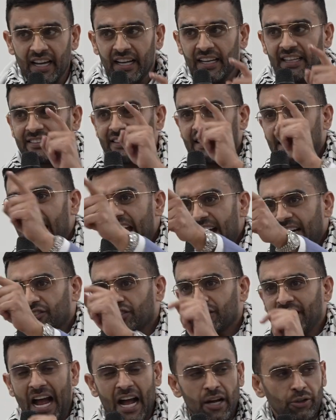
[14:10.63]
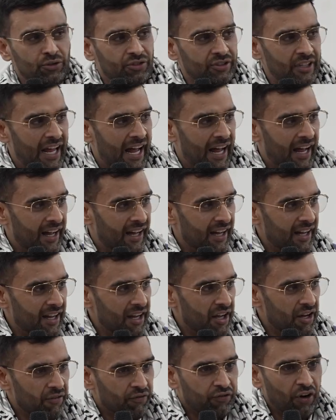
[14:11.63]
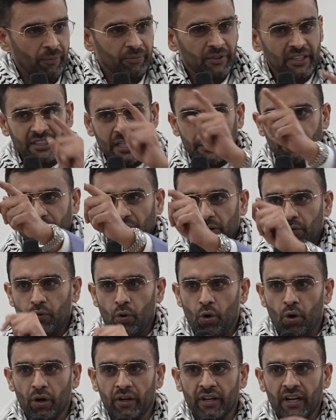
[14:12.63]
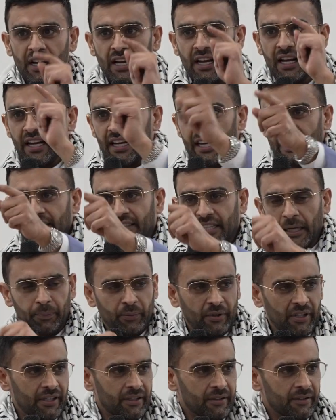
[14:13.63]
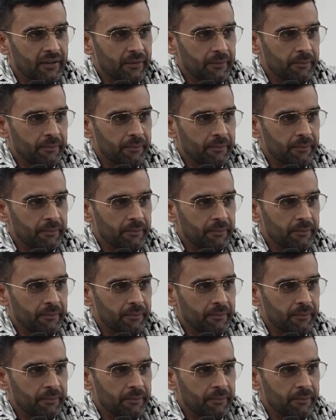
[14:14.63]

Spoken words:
He's an ex-councillor from the Tipton ward in Tipton.